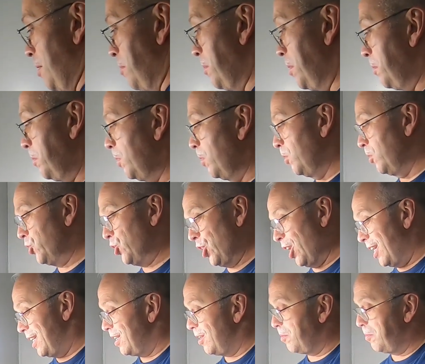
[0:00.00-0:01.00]
dimmable
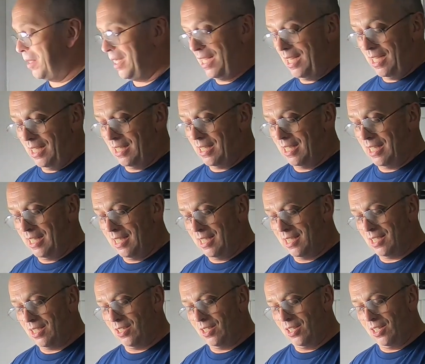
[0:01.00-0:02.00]
China made
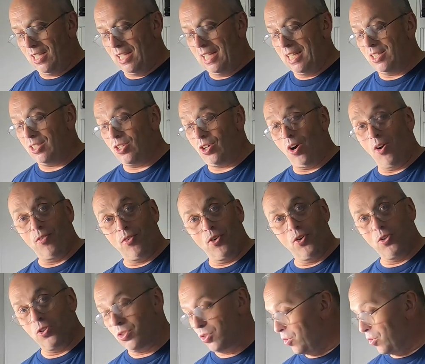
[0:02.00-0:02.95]
is it's covered,